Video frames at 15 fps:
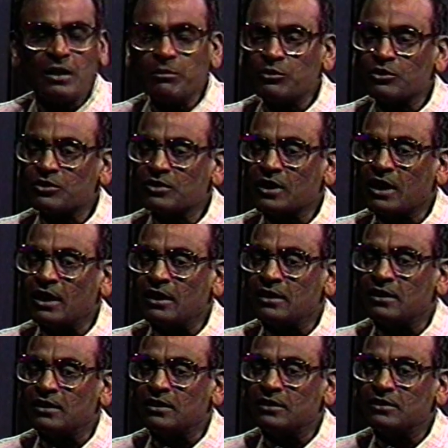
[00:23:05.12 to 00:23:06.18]

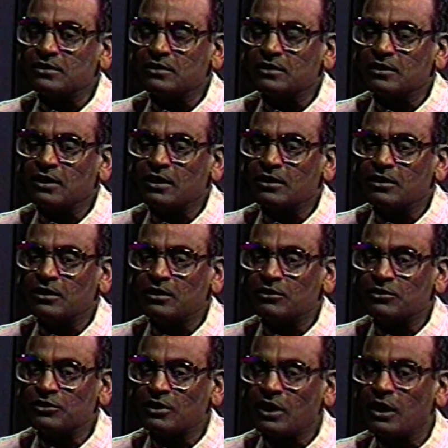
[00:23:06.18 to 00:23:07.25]
societies that the
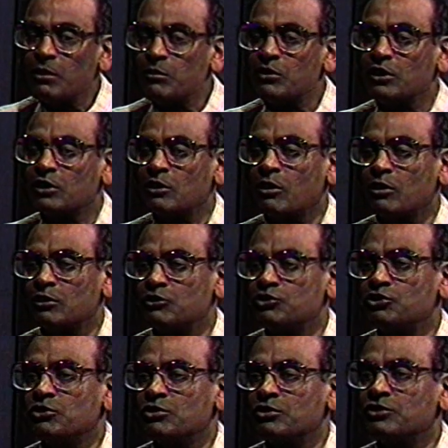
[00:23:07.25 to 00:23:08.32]
same
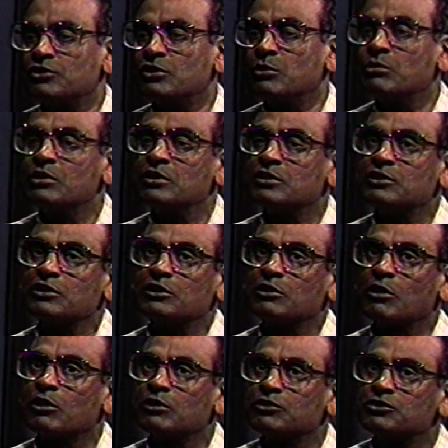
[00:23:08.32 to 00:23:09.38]
technology or a similar
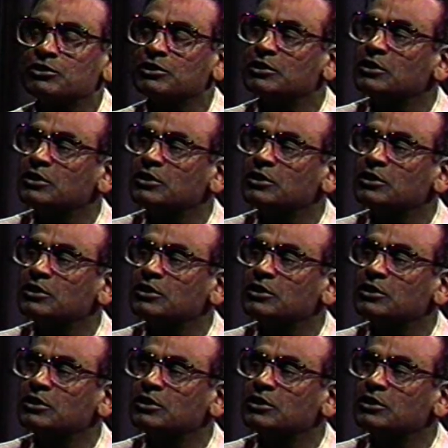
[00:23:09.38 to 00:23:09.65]
technology